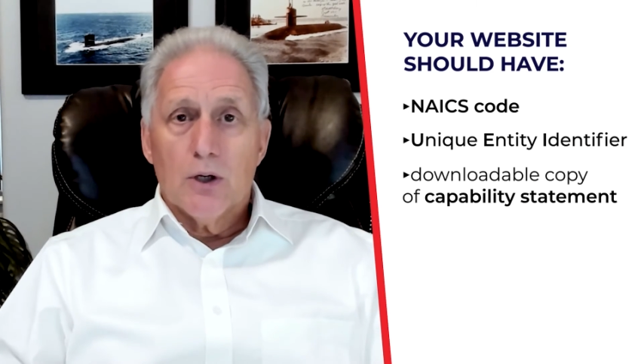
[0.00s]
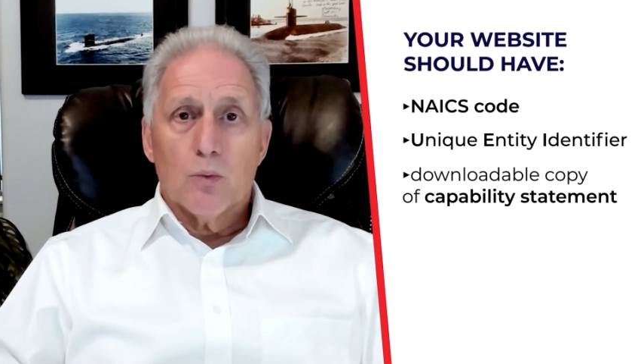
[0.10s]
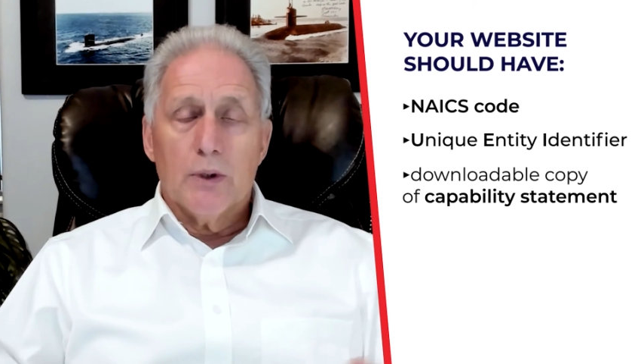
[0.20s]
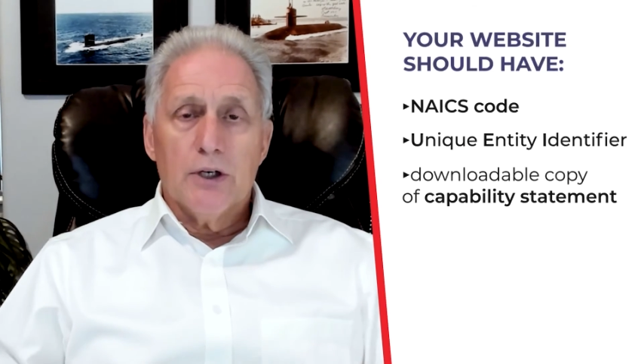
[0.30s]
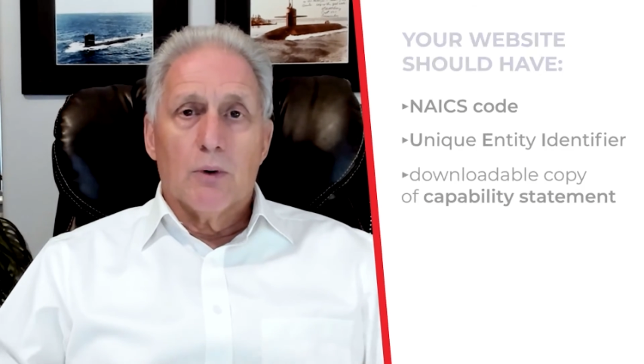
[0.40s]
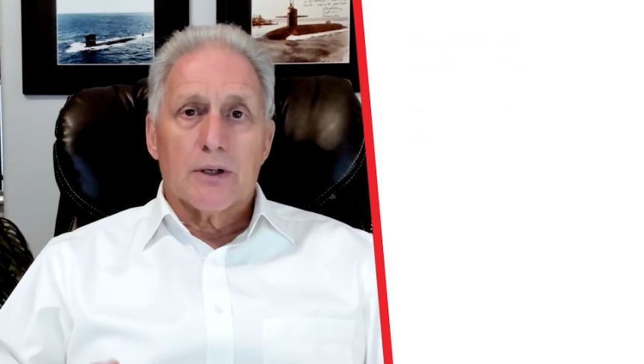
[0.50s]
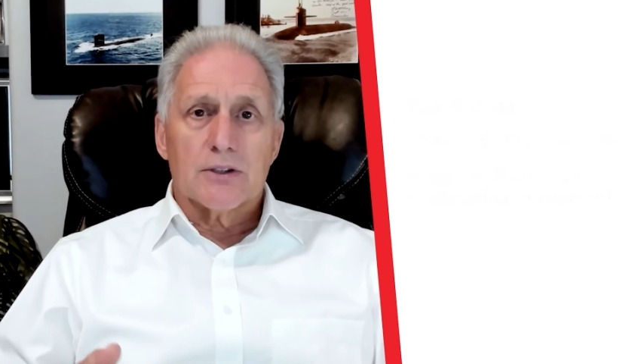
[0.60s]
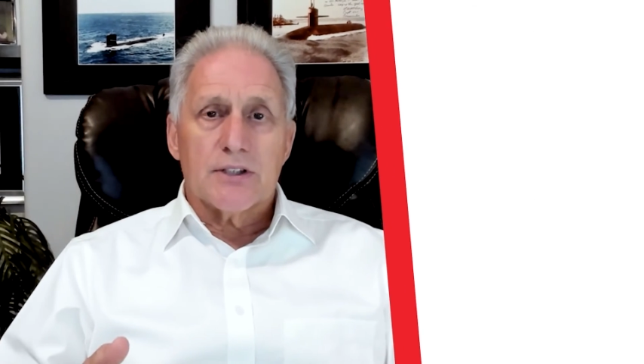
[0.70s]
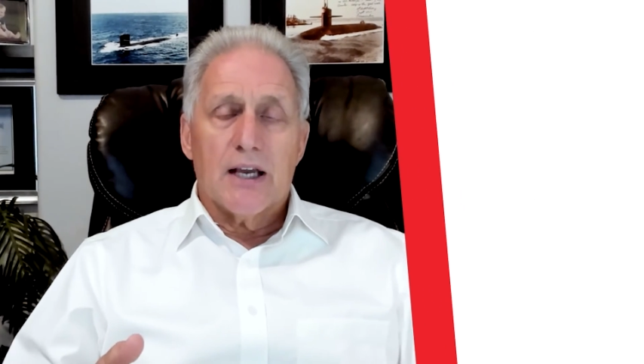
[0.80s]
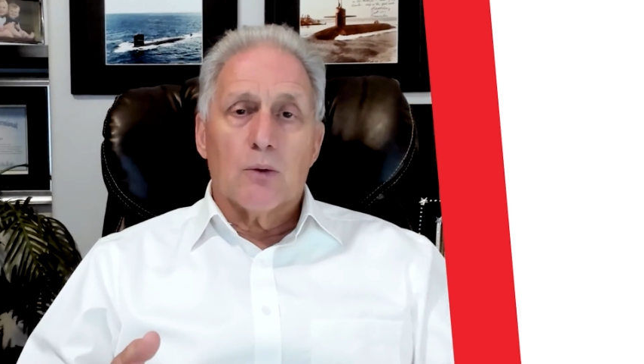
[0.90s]
When you
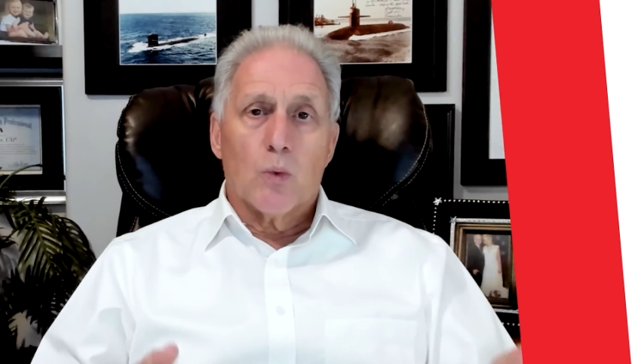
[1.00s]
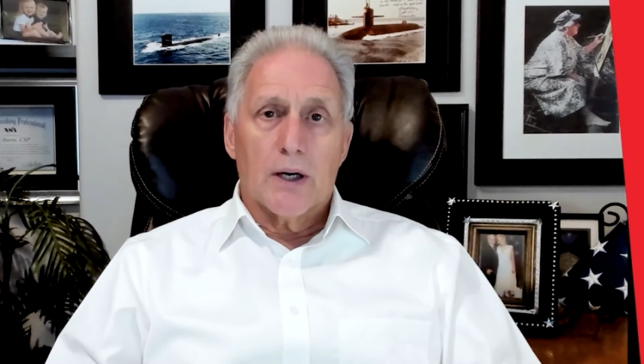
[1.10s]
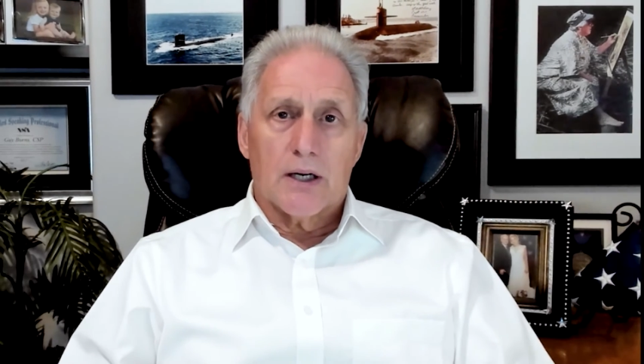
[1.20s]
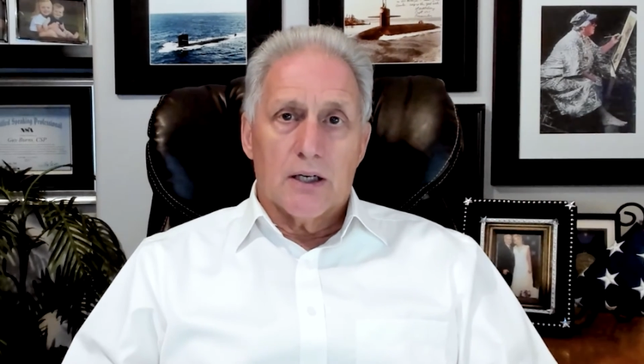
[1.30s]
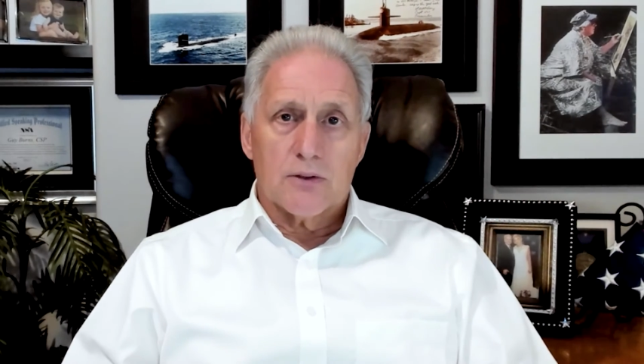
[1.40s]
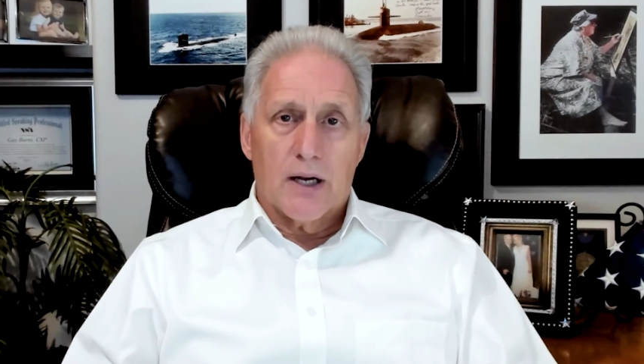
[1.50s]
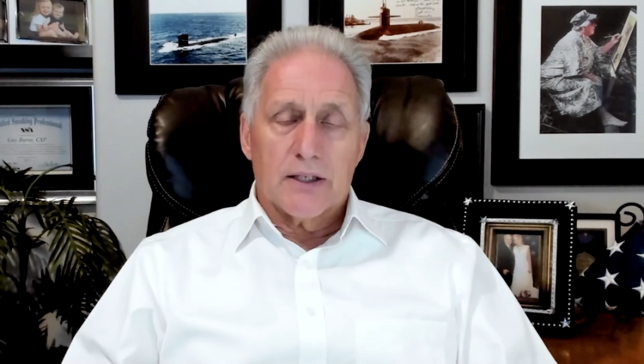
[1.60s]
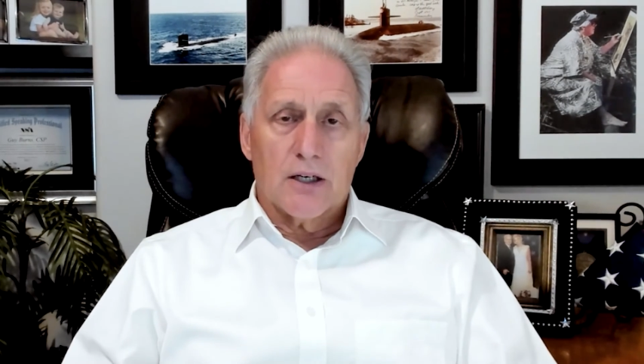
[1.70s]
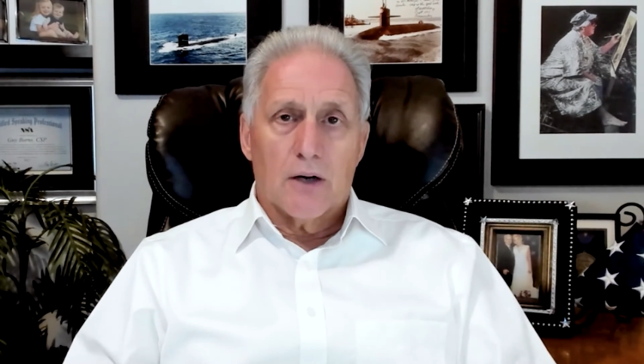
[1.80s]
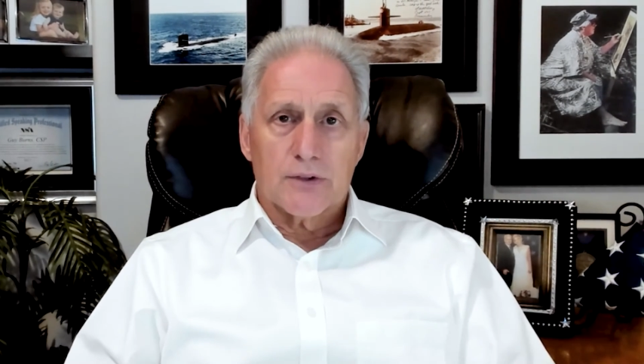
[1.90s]
understand what
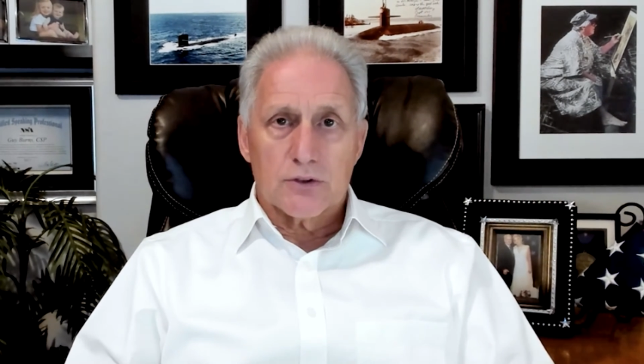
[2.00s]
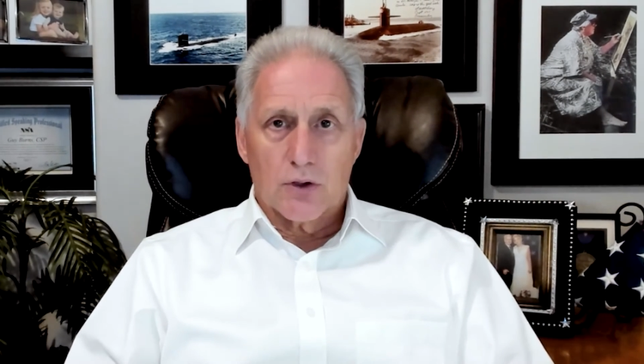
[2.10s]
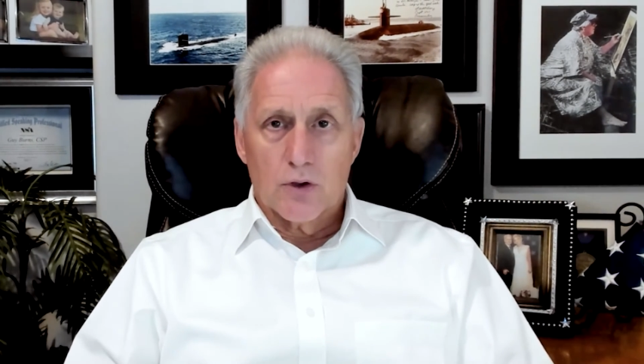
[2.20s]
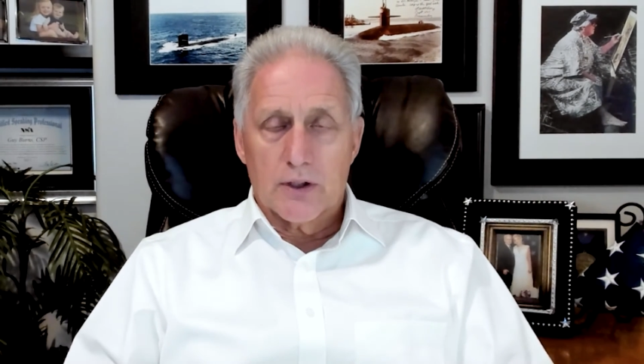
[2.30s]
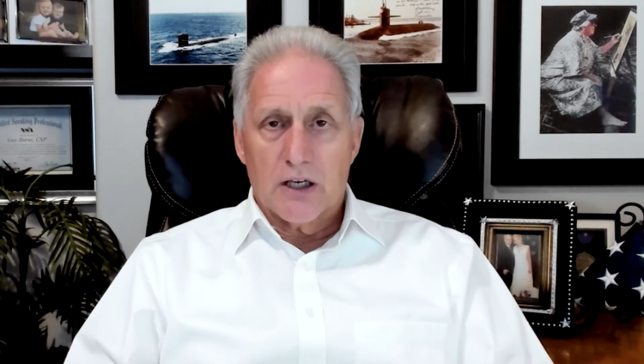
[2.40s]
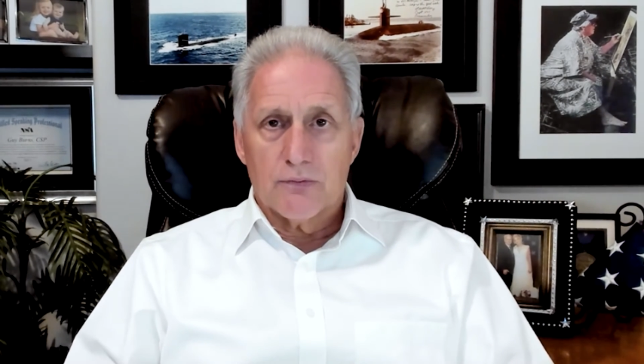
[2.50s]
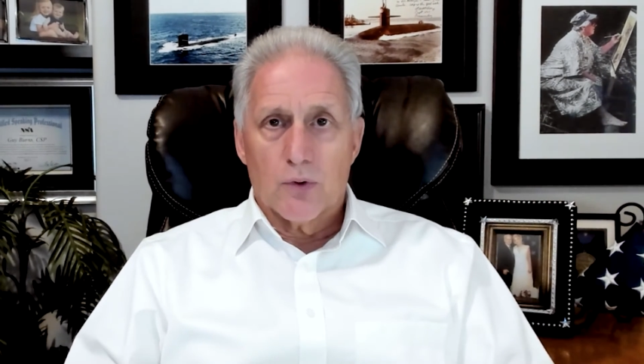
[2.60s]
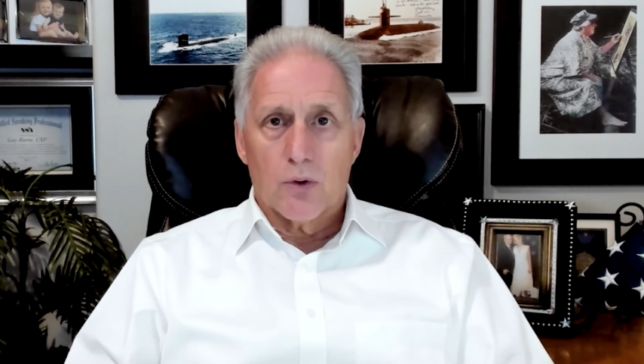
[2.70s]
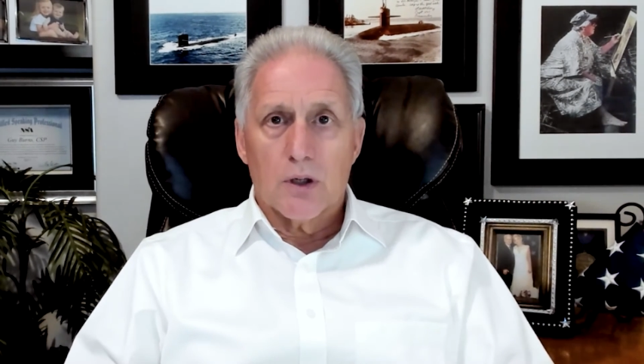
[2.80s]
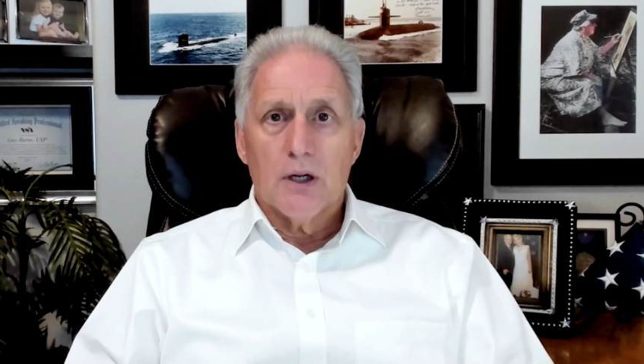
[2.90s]
contracting officers are looking
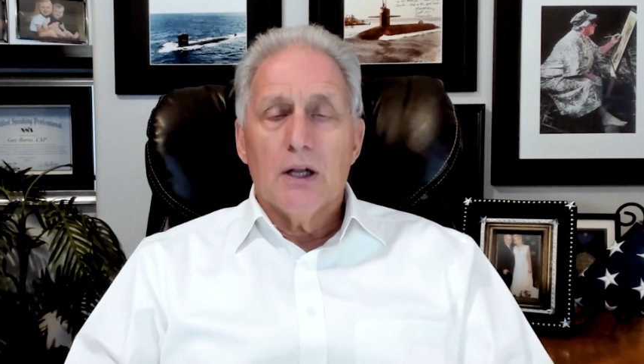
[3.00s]
for